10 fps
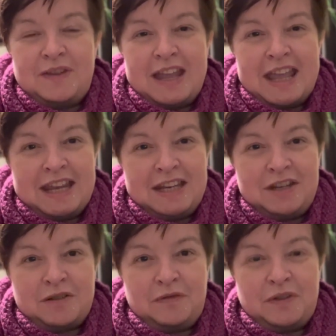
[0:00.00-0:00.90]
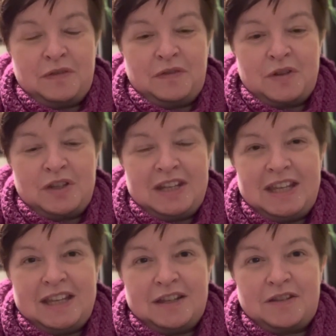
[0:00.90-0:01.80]
end of the 30
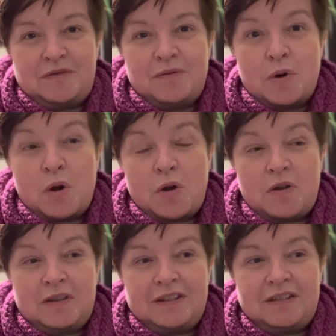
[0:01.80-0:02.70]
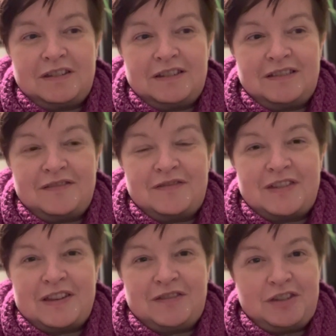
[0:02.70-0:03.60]
Years' War.
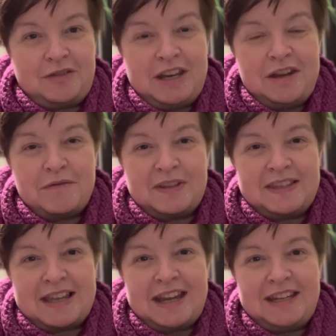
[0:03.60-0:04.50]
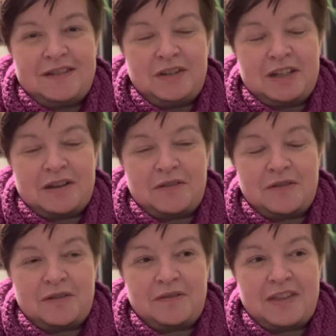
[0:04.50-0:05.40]
The treaty was signed in the town
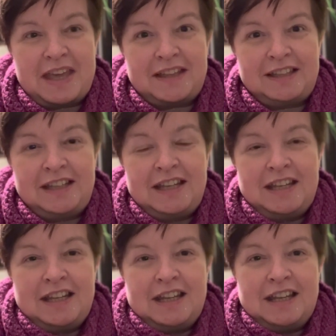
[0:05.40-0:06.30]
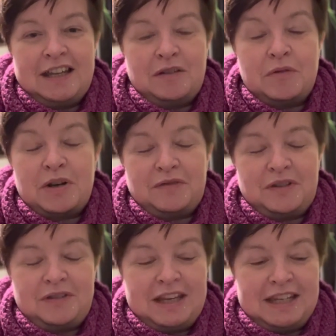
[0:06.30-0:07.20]
hall there, one of the
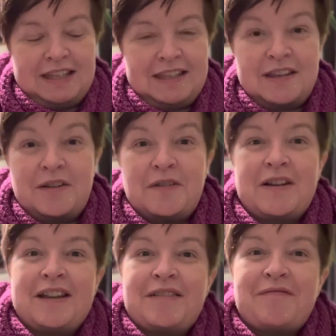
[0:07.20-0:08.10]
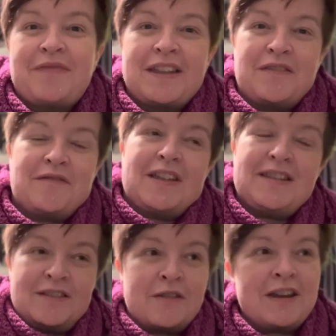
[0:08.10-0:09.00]
treaties. So
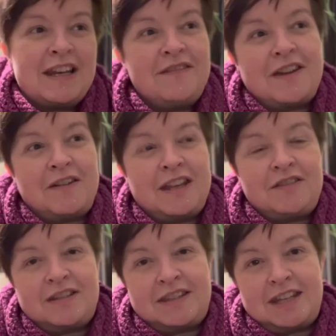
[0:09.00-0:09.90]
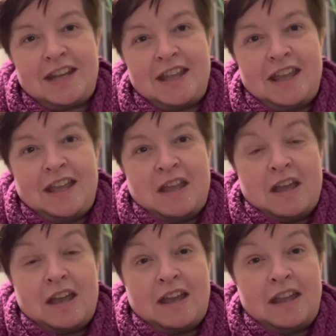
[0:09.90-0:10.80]
historically very interesting.
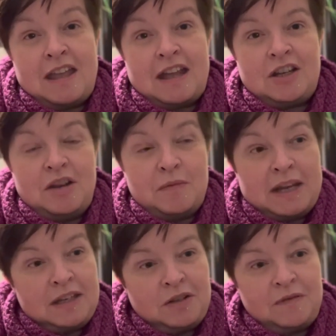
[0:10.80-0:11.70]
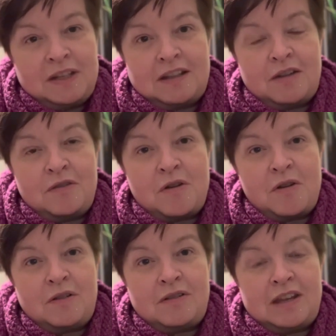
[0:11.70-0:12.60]
I actually went to the town
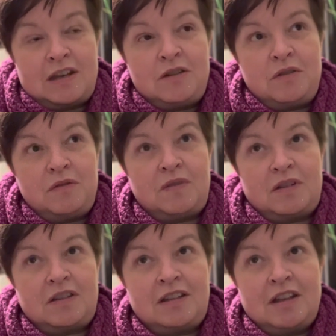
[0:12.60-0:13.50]
hall, into the